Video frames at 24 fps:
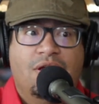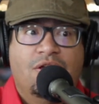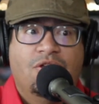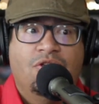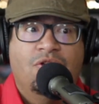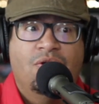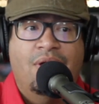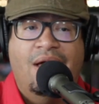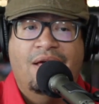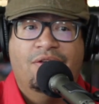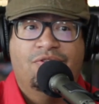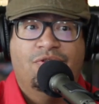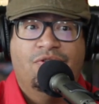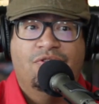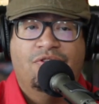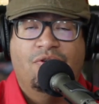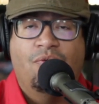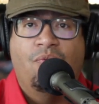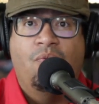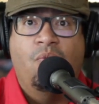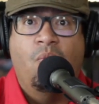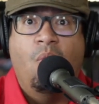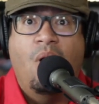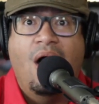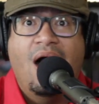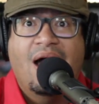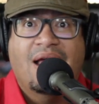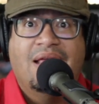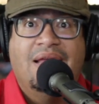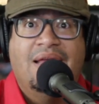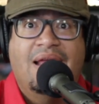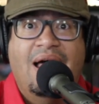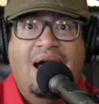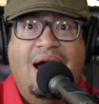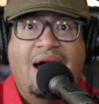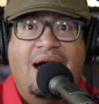you ask yourself, why
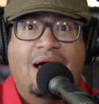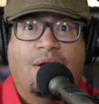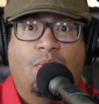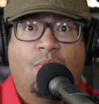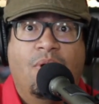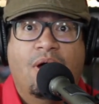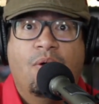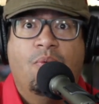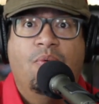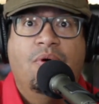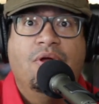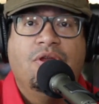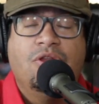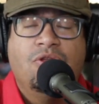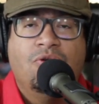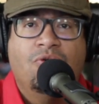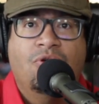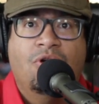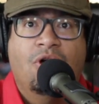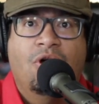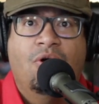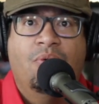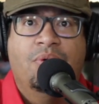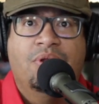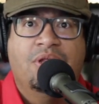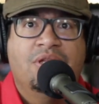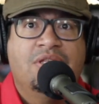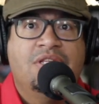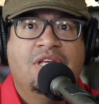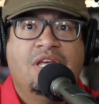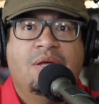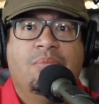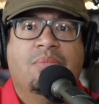not? Why wouldn't you go with a team